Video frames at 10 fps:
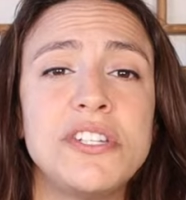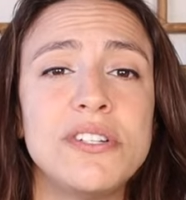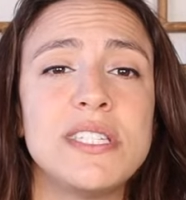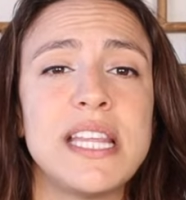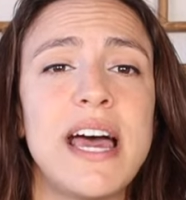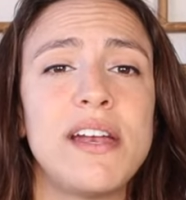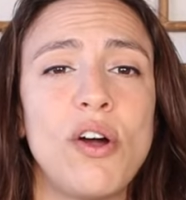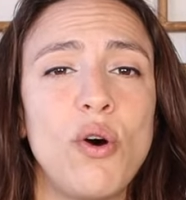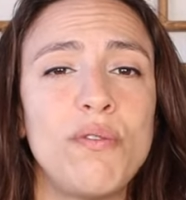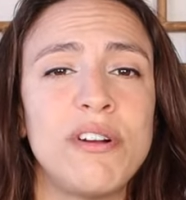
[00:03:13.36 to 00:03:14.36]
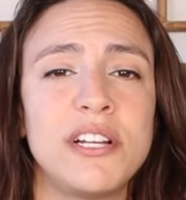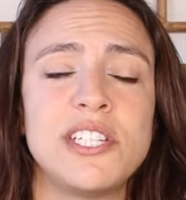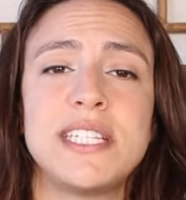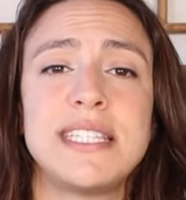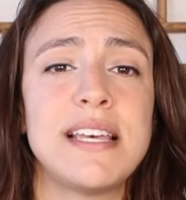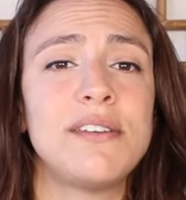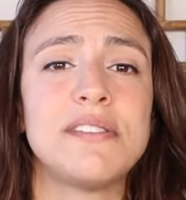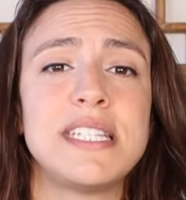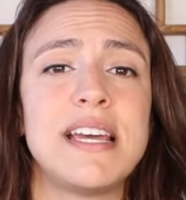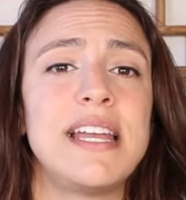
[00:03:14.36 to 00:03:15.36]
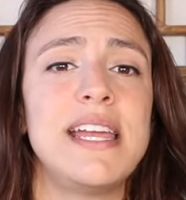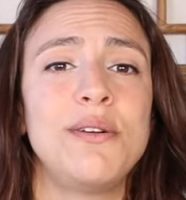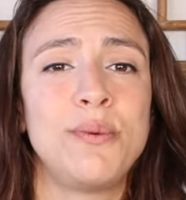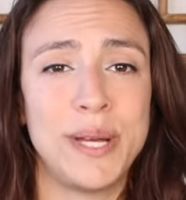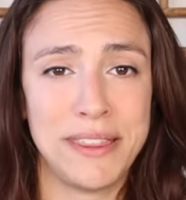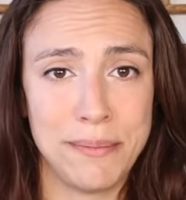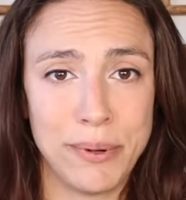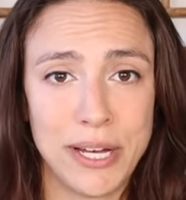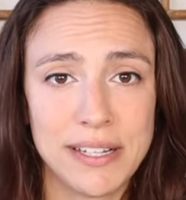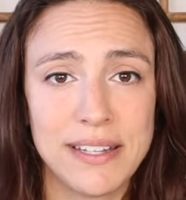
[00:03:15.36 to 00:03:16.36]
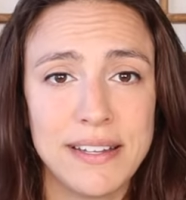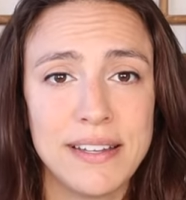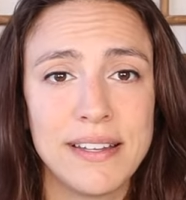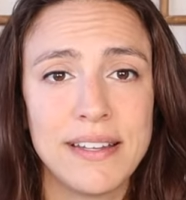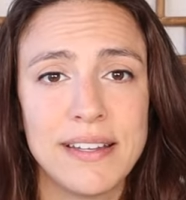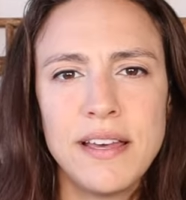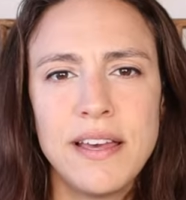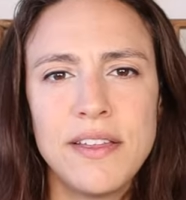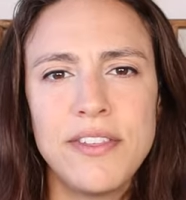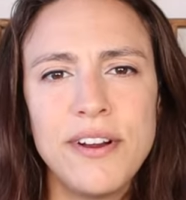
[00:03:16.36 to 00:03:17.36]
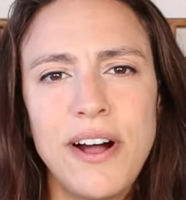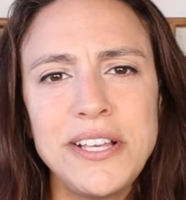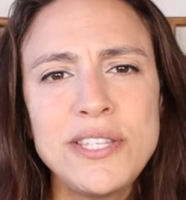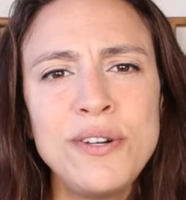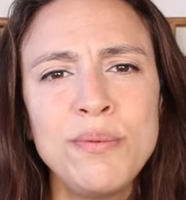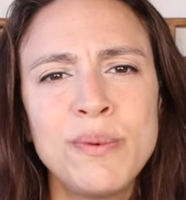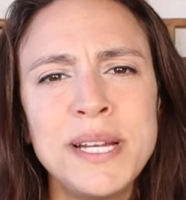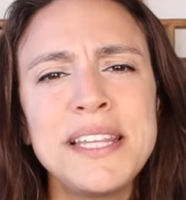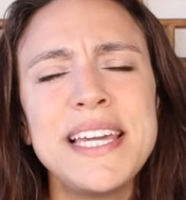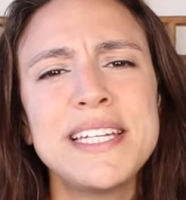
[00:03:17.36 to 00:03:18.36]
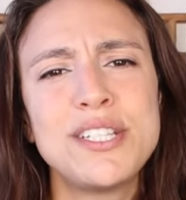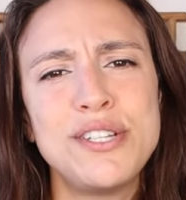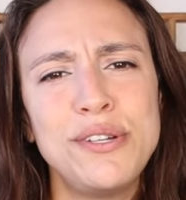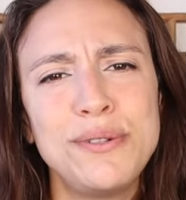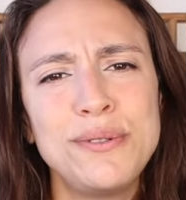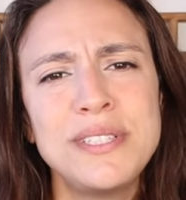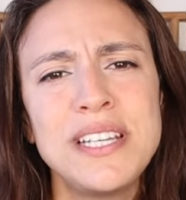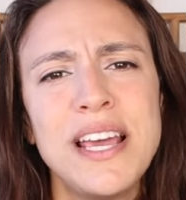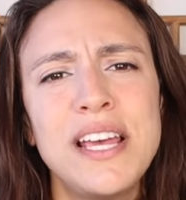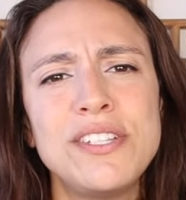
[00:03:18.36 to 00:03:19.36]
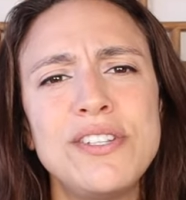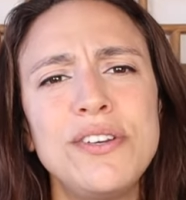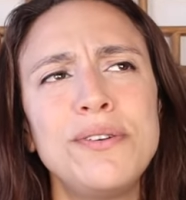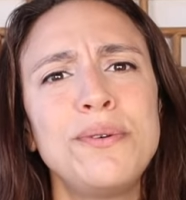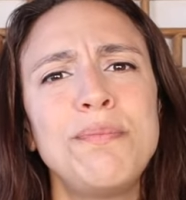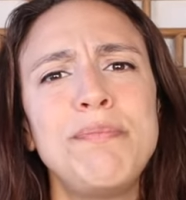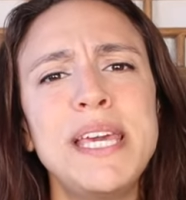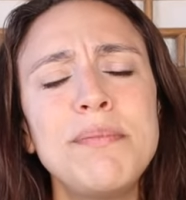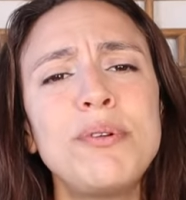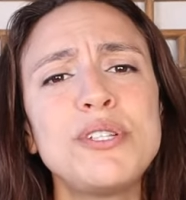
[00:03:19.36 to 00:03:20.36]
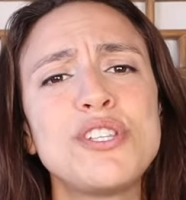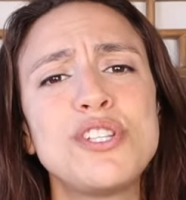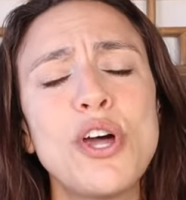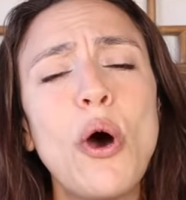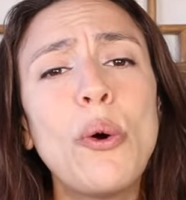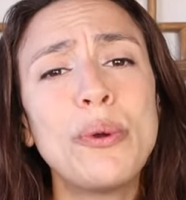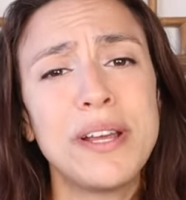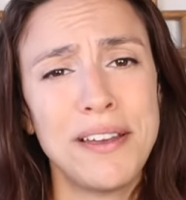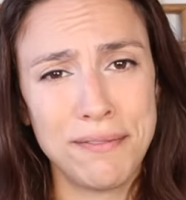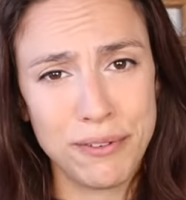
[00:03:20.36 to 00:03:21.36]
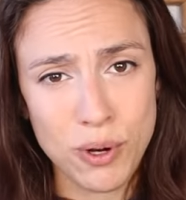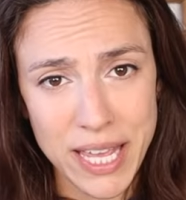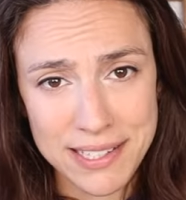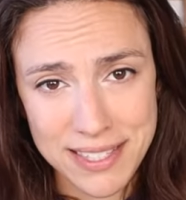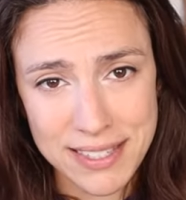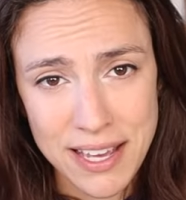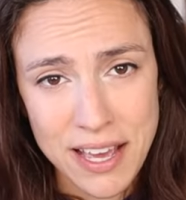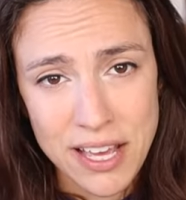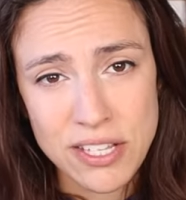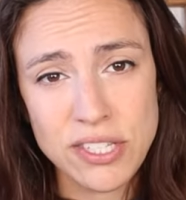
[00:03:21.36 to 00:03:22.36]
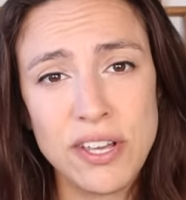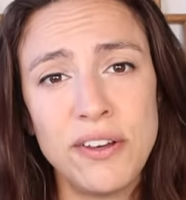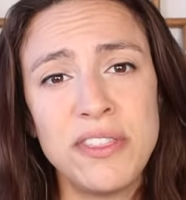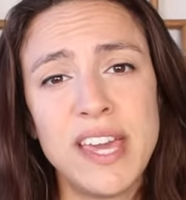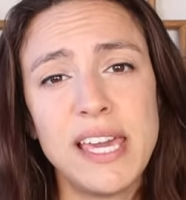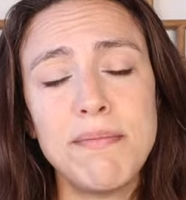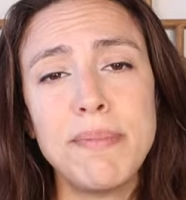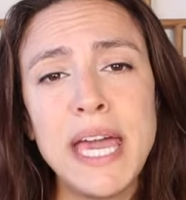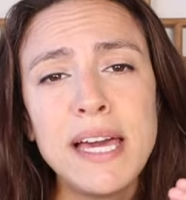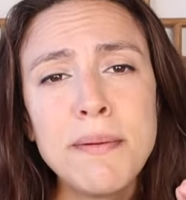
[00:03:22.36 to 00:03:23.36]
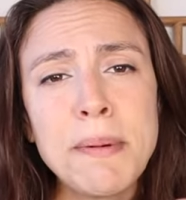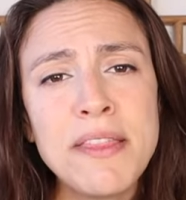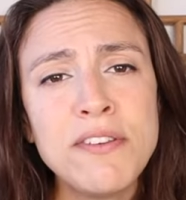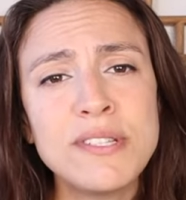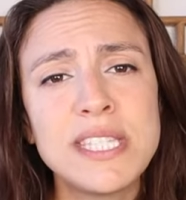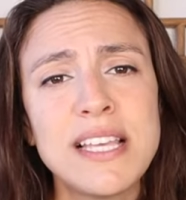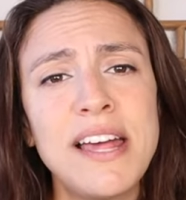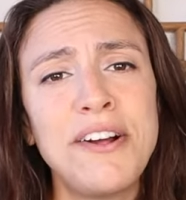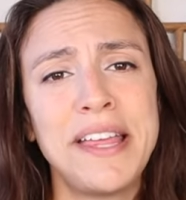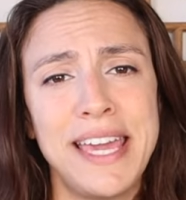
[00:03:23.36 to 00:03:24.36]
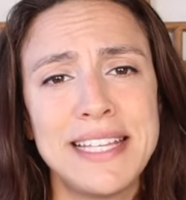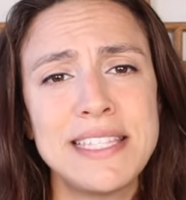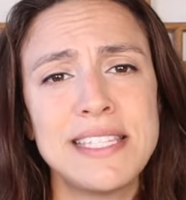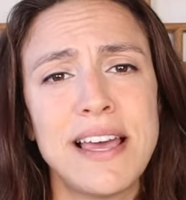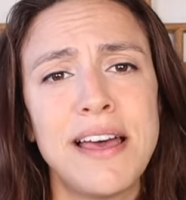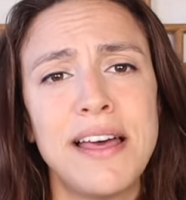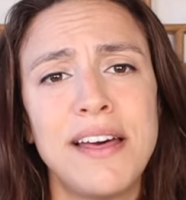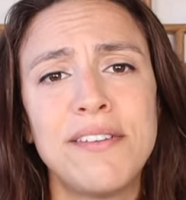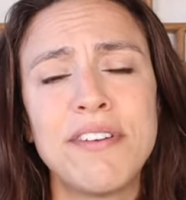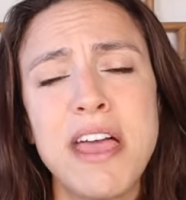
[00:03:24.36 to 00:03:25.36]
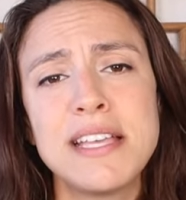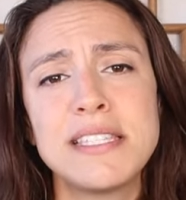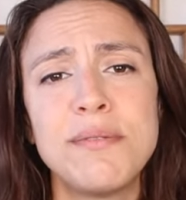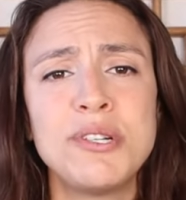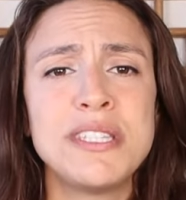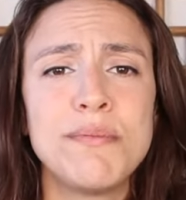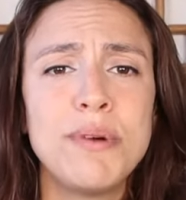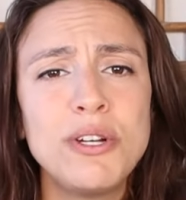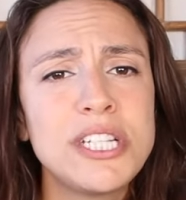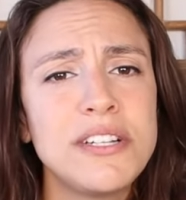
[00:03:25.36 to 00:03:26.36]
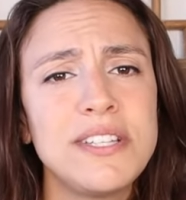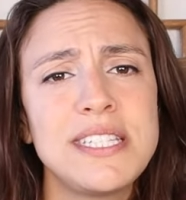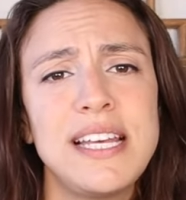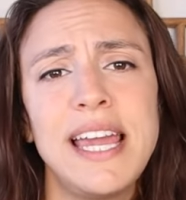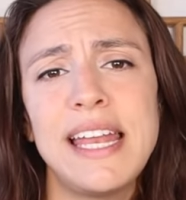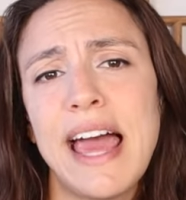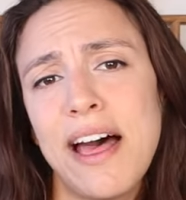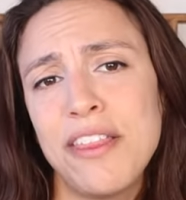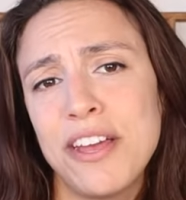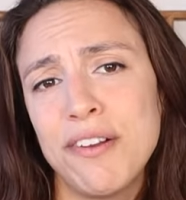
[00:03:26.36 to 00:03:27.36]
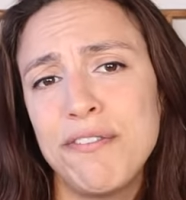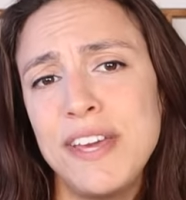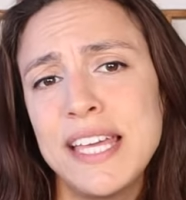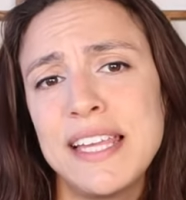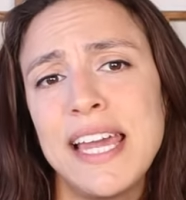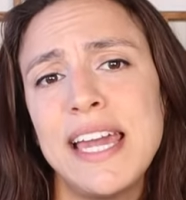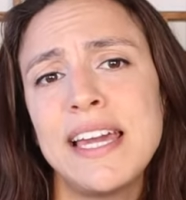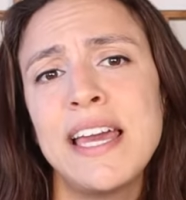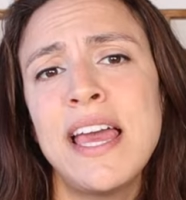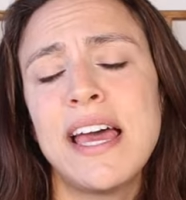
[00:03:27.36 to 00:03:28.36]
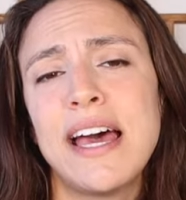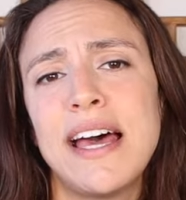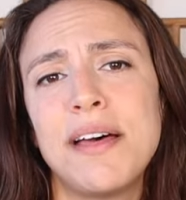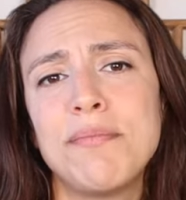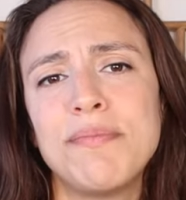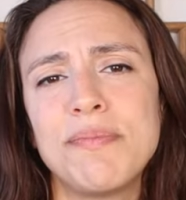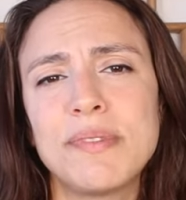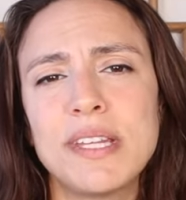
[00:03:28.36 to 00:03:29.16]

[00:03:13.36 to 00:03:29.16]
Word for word: choose that over just self study with a book. They're also really attuned to people's tone of voice. So they can pick up on those subtle hints of someone's emotional state, how they're feeling, um,